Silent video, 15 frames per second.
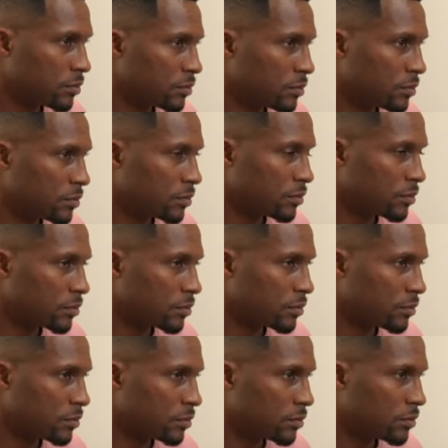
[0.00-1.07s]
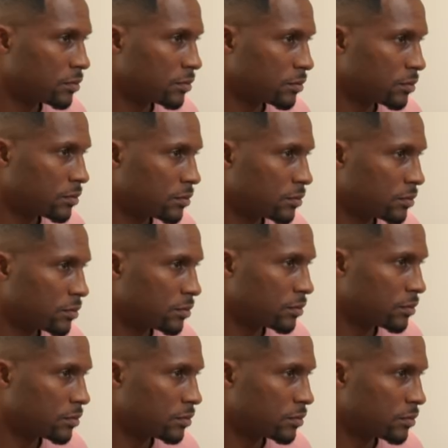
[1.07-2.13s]

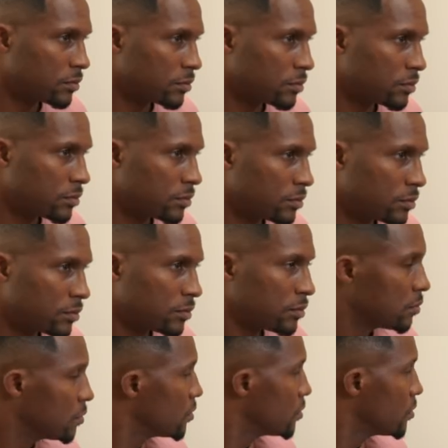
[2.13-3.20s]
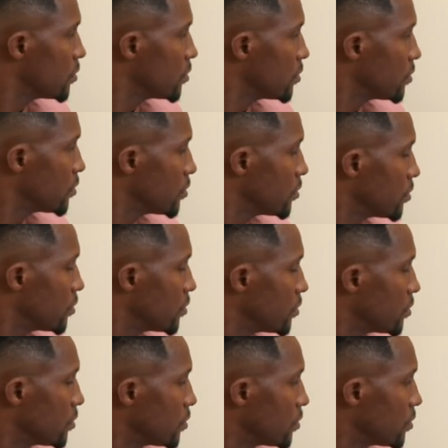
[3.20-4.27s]

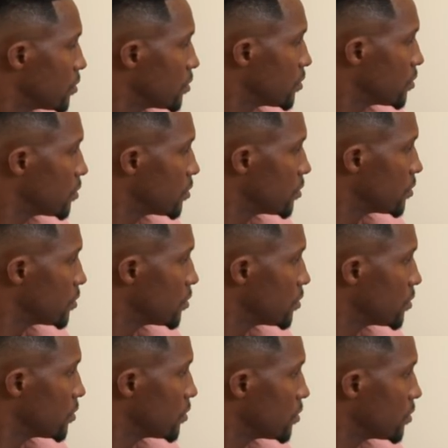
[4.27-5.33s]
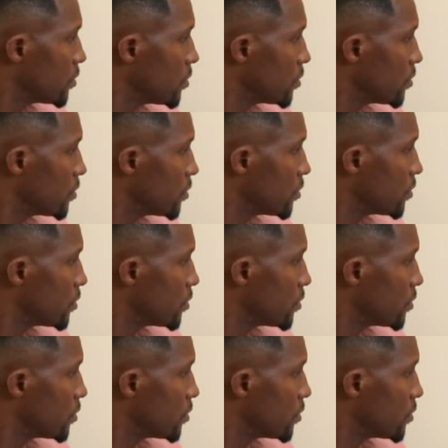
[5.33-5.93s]
(not speaking)